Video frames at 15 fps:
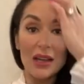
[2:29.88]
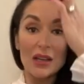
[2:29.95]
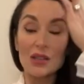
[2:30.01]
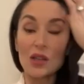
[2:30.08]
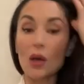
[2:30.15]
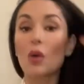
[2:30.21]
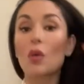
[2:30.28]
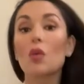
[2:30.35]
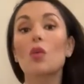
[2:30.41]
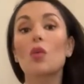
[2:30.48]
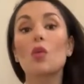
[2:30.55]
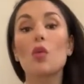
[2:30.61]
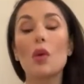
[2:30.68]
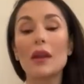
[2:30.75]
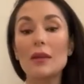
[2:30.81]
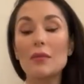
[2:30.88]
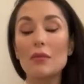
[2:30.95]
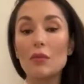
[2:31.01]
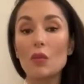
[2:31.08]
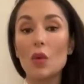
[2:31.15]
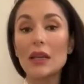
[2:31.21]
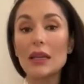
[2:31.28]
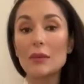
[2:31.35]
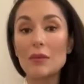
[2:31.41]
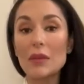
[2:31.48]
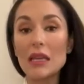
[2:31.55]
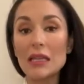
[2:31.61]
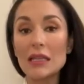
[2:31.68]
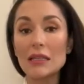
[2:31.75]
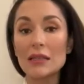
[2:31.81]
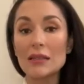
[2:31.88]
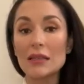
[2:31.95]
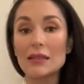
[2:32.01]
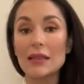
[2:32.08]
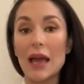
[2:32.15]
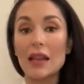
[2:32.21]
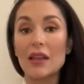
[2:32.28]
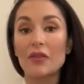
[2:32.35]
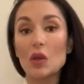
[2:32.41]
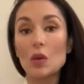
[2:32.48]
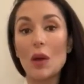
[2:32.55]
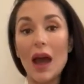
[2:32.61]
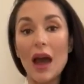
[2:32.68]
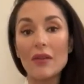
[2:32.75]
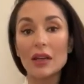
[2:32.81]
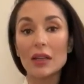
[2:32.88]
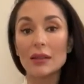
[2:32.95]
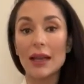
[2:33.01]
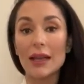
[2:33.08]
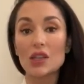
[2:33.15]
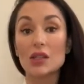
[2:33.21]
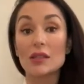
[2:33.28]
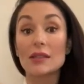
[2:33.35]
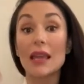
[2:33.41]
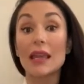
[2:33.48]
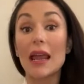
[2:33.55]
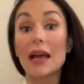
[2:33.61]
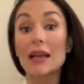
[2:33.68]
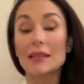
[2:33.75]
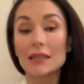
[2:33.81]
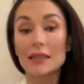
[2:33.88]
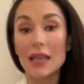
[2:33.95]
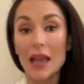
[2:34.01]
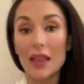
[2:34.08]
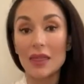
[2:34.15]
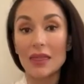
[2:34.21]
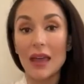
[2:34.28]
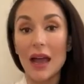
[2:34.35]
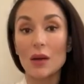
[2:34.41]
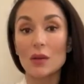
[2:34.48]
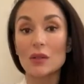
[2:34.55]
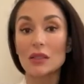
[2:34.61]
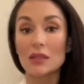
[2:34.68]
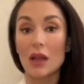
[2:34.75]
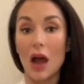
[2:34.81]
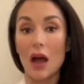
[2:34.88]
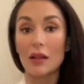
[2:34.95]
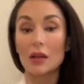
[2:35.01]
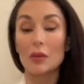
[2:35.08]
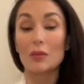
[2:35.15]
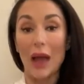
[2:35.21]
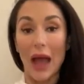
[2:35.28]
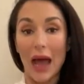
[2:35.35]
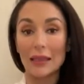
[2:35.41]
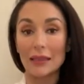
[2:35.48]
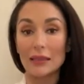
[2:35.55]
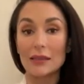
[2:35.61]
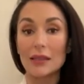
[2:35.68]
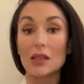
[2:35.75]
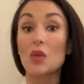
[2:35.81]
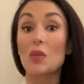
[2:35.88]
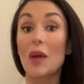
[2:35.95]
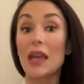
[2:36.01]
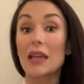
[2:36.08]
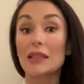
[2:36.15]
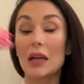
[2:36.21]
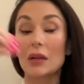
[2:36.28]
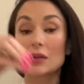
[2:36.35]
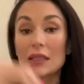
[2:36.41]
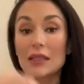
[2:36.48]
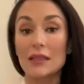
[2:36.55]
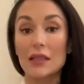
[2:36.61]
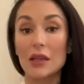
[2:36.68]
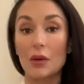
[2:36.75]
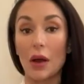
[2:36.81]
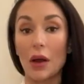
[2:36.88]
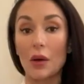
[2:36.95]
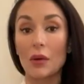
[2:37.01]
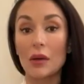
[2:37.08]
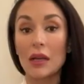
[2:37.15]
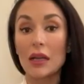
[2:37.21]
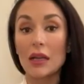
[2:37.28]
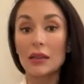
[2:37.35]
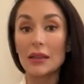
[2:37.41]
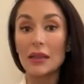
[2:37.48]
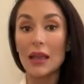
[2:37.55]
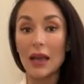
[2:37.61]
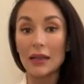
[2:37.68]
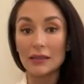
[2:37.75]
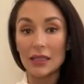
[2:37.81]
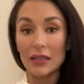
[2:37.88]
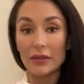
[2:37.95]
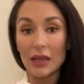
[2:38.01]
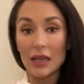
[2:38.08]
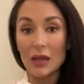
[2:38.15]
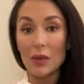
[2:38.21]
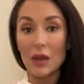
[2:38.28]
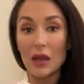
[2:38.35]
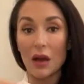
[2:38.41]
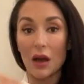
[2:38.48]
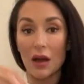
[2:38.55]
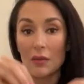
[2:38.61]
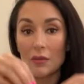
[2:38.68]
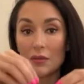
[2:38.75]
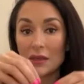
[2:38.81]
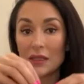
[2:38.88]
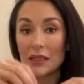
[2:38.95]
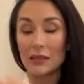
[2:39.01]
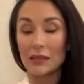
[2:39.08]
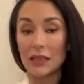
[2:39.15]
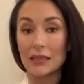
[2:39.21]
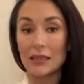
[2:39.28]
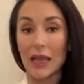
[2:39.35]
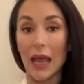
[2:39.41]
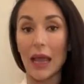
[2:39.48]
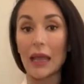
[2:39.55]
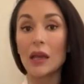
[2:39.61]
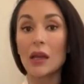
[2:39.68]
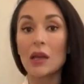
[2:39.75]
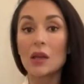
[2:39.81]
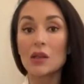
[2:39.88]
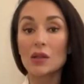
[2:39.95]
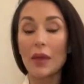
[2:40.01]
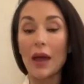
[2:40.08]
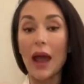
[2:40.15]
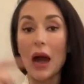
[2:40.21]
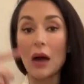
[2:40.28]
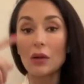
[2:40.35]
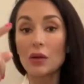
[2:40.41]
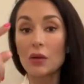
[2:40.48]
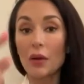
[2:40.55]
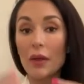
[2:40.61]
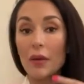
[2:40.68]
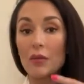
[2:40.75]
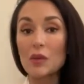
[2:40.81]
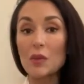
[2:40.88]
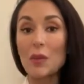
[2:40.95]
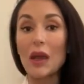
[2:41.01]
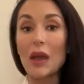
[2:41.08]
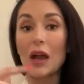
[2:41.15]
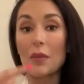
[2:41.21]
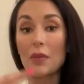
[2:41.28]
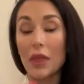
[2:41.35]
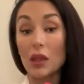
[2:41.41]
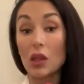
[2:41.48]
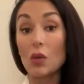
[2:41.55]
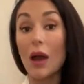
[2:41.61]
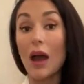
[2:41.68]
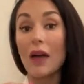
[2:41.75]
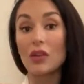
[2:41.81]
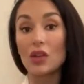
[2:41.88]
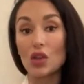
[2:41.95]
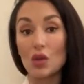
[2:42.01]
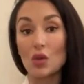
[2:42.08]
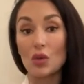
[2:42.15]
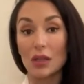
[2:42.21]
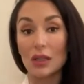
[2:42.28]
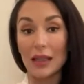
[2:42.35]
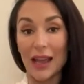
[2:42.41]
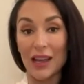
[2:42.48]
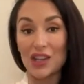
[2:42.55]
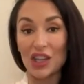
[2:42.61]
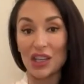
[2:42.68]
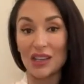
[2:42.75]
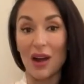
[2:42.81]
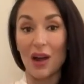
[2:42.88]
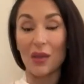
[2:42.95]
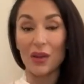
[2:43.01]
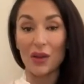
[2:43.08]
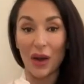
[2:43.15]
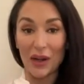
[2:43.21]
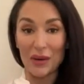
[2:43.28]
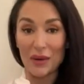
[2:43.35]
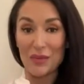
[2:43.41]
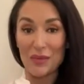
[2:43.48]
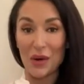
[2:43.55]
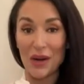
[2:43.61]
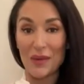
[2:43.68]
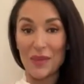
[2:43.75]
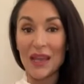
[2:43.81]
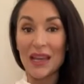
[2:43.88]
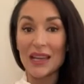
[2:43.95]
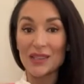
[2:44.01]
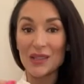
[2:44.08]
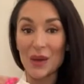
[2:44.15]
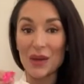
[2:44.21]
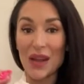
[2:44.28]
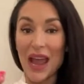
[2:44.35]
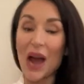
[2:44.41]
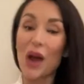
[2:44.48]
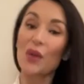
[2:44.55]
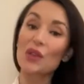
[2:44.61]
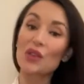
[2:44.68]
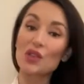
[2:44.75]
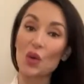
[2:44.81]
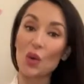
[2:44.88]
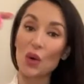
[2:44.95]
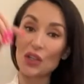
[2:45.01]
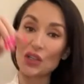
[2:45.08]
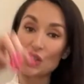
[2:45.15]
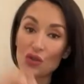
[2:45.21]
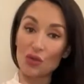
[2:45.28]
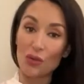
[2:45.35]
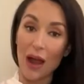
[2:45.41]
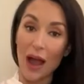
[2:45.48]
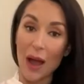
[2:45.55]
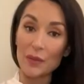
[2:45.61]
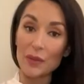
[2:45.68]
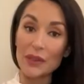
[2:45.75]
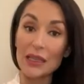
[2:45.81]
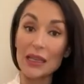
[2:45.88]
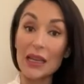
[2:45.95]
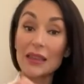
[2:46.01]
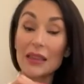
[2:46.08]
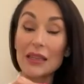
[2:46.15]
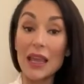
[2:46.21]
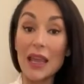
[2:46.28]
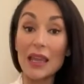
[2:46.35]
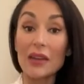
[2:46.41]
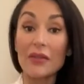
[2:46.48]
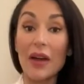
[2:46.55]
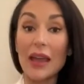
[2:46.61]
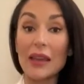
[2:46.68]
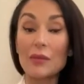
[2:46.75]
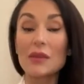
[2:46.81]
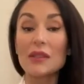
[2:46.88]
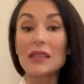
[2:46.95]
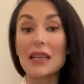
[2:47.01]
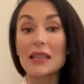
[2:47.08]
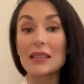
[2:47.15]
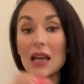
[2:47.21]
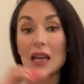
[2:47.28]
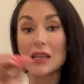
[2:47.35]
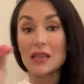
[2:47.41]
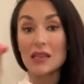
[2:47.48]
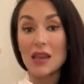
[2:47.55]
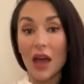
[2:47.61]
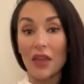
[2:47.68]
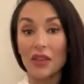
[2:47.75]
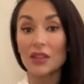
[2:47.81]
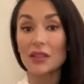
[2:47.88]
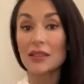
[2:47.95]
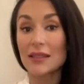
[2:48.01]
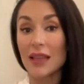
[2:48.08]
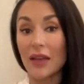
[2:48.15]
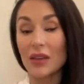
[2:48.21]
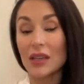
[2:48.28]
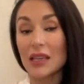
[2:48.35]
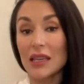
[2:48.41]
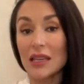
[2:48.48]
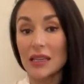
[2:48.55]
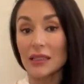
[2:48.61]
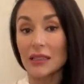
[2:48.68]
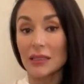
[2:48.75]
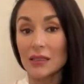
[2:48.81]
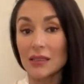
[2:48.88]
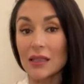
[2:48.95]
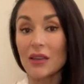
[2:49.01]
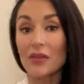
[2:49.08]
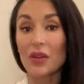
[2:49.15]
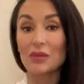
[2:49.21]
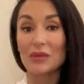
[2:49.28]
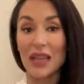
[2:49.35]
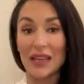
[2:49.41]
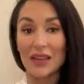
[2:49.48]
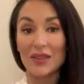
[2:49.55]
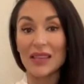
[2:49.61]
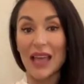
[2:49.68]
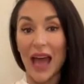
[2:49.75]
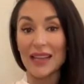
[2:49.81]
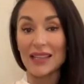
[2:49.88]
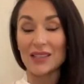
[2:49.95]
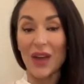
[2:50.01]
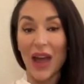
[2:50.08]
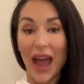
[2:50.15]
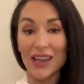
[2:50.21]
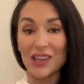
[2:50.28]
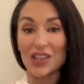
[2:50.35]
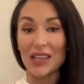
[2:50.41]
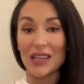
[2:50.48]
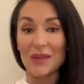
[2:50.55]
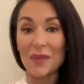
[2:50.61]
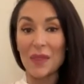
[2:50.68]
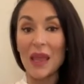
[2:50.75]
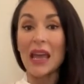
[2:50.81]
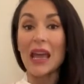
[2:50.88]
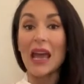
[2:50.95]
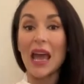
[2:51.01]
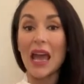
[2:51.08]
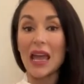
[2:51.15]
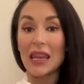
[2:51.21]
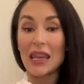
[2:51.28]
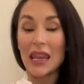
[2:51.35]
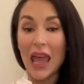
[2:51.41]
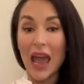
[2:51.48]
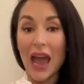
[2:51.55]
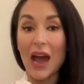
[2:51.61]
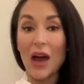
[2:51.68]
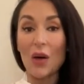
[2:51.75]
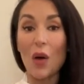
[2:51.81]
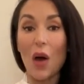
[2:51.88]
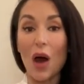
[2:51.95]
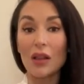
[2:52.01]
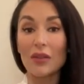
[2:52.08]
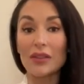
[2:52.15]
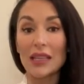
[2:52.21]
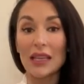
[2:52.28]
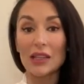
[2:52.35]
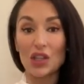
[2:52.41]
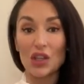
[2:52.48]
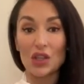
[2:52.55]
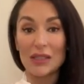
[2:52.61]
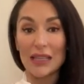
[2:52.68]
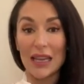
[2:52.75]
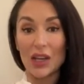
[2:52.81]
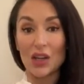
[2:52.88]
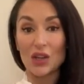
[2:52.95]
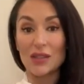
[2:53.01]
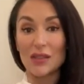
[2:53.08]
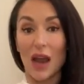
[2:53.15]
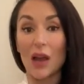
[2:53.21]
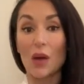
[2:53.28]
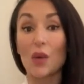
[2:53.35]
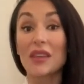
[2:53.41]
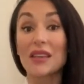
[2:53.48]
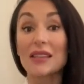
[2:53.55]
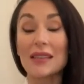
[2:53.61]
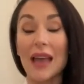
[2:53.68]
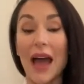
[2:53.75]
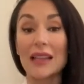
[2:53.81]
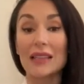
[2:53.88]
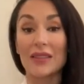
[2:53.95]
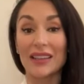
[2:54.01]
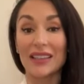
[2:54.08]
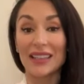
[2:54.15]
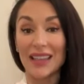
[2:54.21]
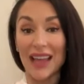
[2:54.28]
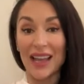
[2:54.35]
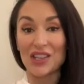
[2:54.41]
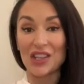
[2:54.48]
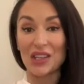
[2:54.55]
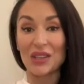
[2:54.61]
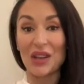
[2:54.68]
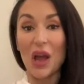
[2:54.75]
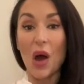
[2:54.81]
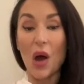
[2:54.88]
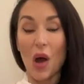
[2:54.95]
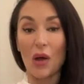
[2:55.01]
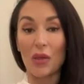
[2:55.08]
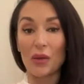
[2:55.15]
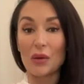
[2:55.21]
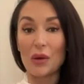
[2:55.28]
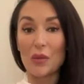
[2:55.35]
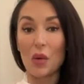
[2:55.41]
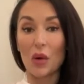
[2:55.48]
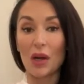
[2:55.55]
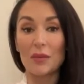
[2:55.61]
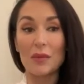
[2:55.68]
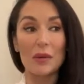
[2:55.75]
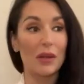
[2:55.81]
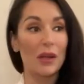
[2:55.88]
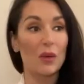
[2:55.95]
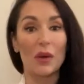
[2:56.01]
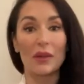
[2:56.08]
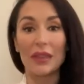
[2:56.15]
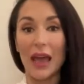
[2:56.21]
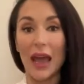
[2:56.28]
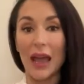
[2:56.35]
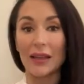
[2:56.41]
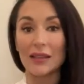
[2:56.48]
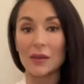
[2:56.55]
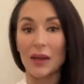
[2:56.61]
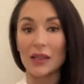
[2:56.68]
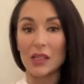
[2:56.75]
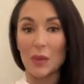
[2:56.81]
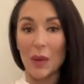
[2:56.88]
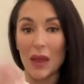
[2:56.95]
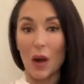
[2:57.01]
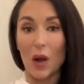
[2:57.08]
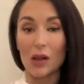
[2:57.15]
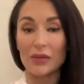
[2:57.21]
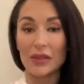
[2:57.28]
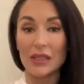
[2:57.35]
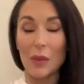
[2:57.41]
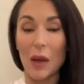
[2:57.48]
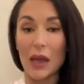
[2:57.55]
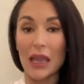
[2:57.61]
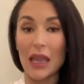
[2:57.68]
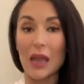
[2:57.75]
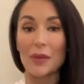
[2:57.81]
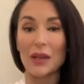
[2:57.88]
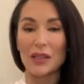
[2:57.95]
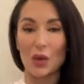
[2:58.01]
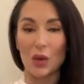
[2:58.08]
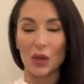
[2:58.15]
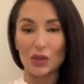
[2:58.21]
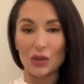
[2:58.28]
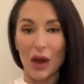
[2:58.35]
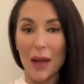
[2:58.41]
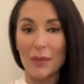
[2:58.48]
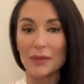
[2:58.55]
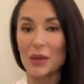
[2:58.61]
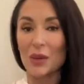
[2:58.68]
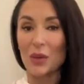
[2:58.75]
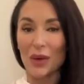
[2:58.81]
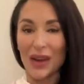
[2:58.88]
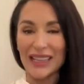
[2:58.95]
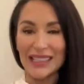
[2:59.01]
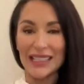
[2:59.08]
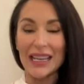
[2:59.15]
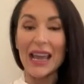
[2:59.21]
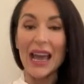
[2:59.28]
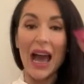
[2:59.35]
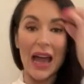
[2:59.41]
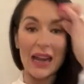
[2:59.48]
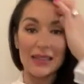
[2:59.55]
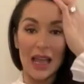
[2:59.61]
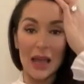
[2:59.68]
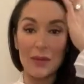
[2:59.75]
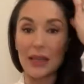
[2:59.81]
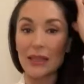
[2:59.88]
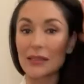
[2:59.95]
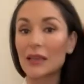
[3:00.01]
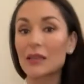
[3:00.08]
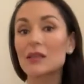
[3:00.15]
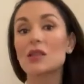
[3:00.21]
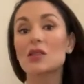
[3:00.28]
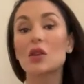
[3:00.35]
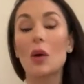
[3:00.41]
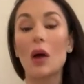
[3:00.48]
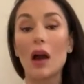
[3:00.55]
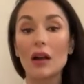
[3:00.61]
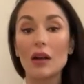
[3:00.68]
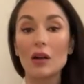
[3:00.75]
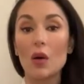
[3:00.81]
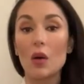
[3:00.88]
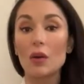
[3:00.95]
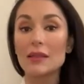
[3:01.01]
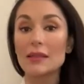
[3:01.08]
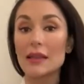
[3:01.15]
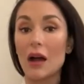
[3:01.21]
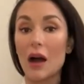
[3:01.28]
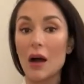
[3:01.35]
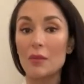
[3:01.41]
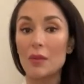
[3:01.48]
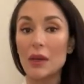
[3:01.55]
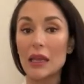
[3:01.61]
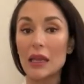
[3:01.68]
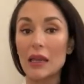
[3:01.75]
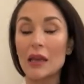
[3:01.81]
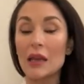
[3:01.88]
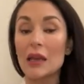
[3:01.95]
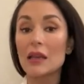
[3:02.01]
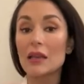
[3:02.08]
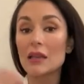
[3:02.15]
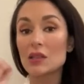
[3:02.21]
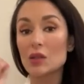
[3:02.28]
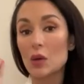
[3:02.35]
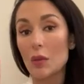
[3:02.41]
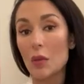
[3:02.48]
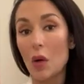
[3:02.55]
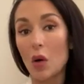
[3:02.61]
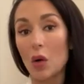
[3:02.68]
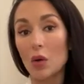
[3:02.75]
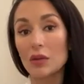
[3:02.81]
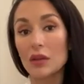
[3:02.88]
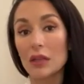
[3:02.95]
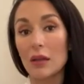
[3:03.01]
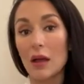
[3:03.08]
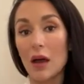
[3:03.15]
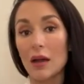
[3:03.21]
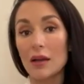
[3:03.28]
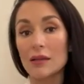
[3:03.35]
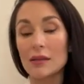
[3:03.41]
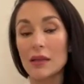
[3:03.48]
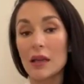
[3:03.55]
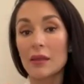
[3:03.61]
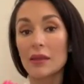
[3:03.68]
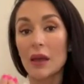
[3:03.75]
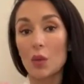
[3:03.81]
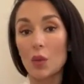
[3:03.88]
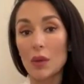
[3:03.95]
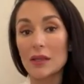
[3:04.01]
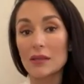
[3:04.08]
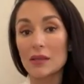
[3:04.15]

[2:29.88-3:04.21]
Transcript: So what it means is that if you have a collection, say it has a $10,000 balance and you pay it down to zero, the activity becomes today. So the algorithms pick up that you have a new collection on the credit report. So now the score drops. The negative item stays another 7 years from date of satisfaction. And now all of a sudden you're sitting here stuck with a satisfied collection on the report. And people are like, what the heck? So I just paid all of this money and my score dropped? What? How does that make sense? So our goal as a company is to uphold the laws that we as